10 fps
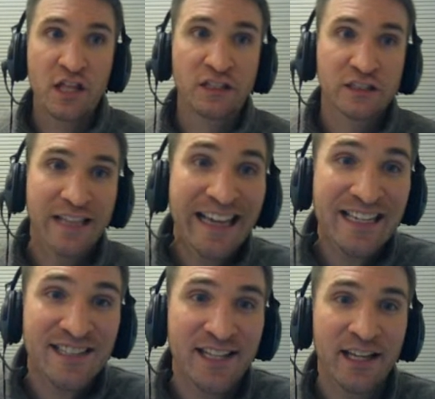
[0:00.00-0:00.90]
The
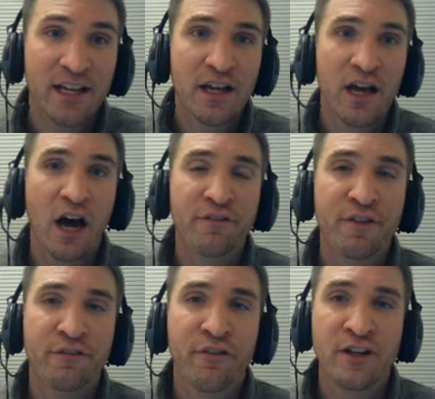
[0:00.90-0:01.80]
legacy of
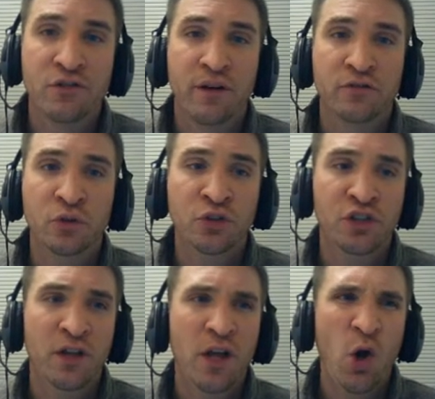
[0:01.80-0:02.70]
the French
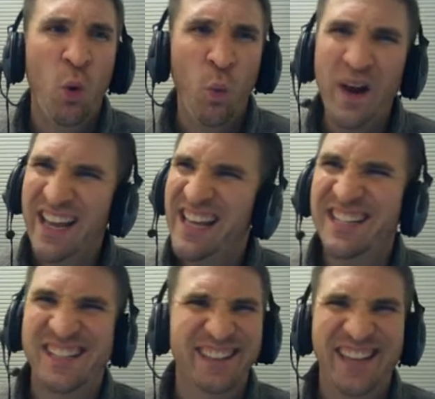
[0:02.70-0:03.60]
Revolution. What
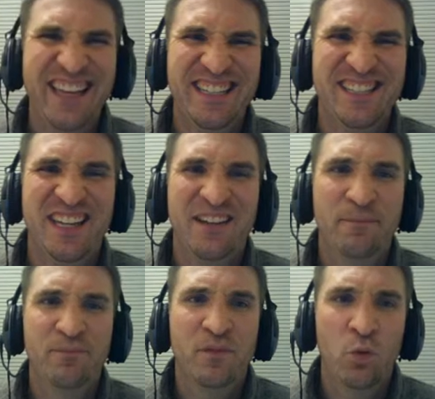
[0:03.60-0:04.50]
is legacy?
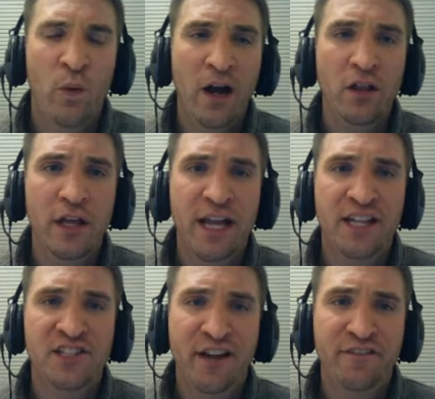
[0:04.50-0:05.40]
Well,
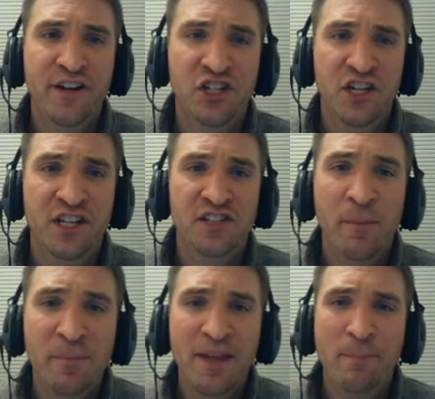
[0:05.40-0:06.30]
its definition is
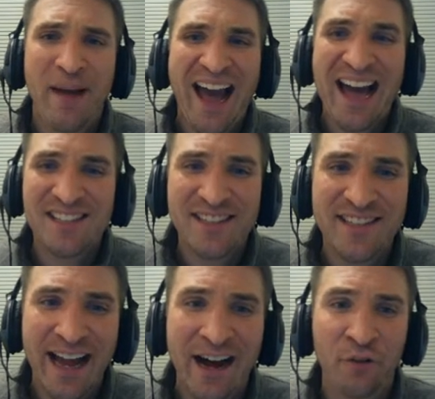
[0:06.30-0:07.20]
something
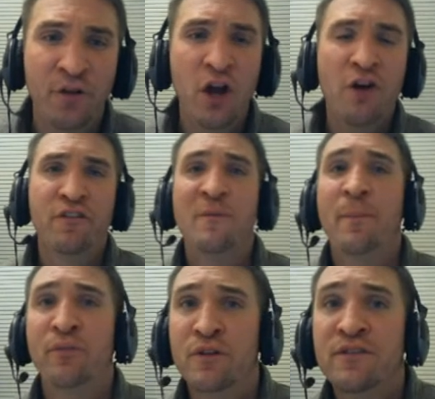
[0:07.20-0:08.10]
passed down from
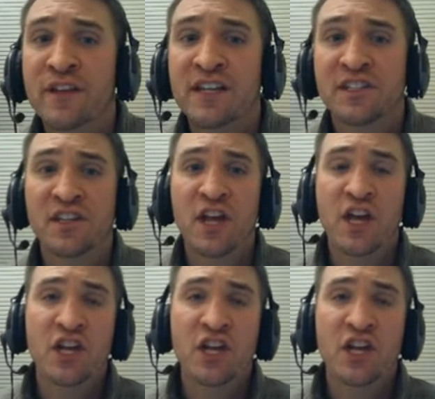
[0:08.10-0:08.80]
a previous